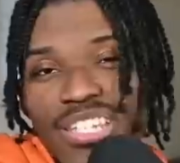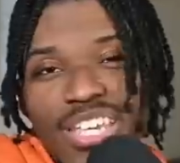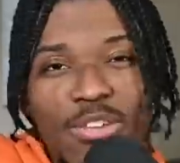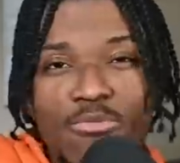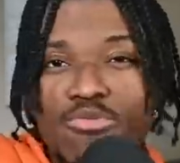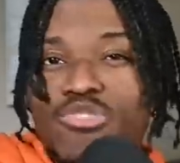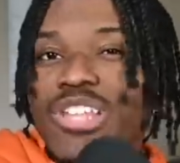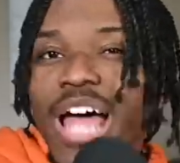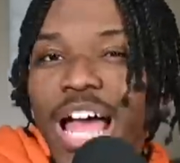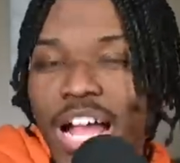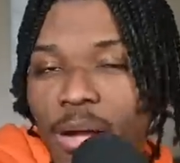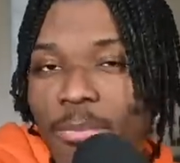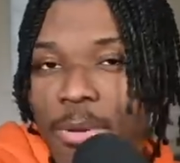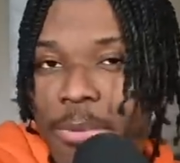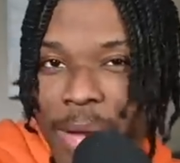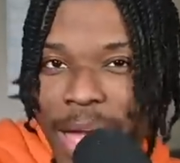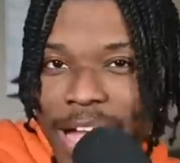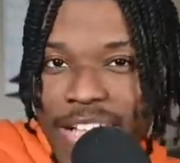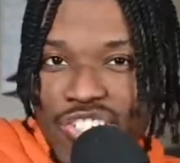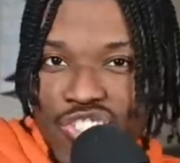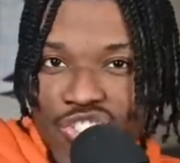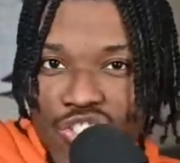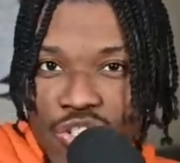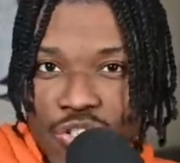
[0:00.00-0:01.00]
He was not coming
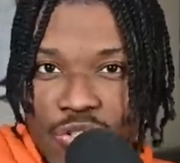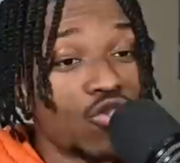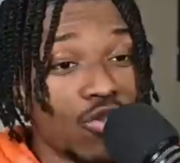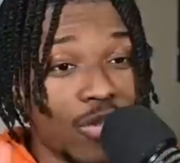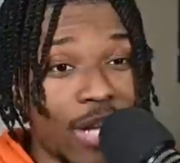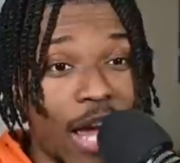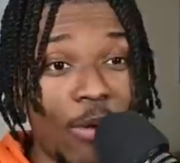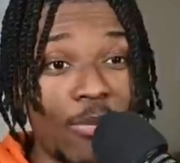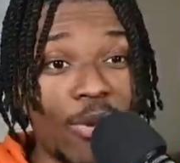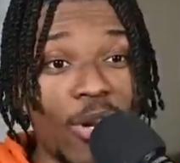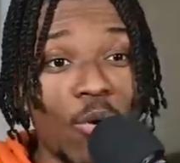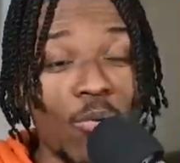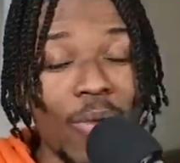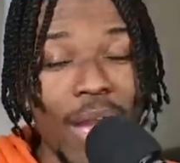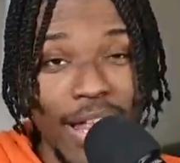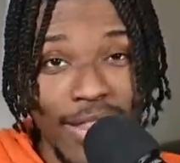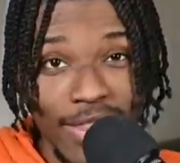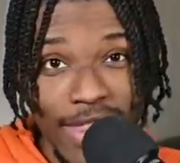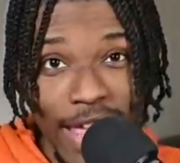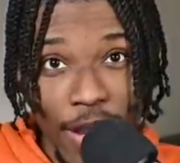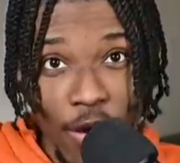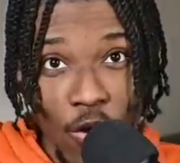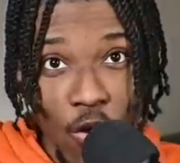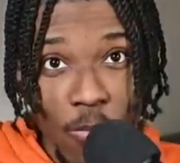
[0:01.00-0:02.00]
back this year. So now we don't
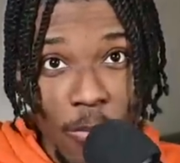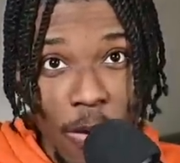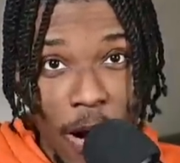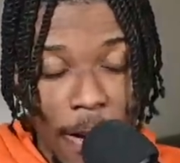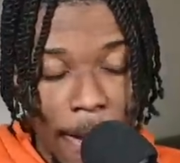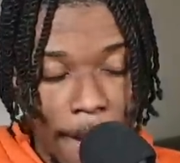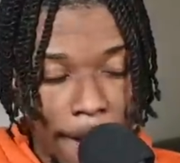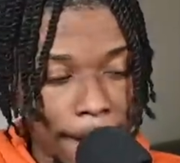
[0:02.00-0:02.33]
got that hope.